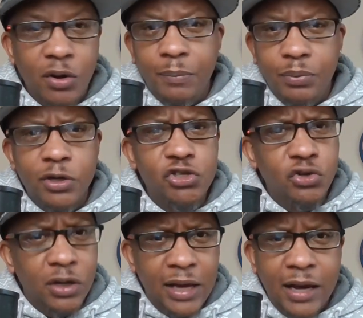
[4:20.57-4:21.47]
and I'm pretty sure
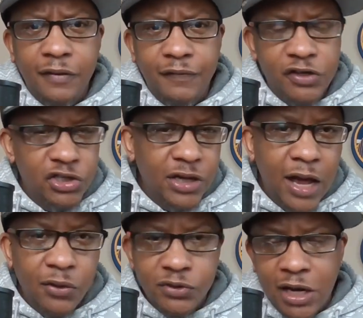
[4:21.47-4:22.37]
a lot of
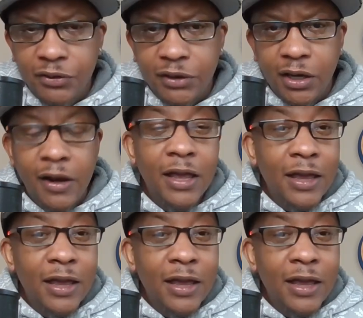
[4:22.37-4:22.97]
aficionados out there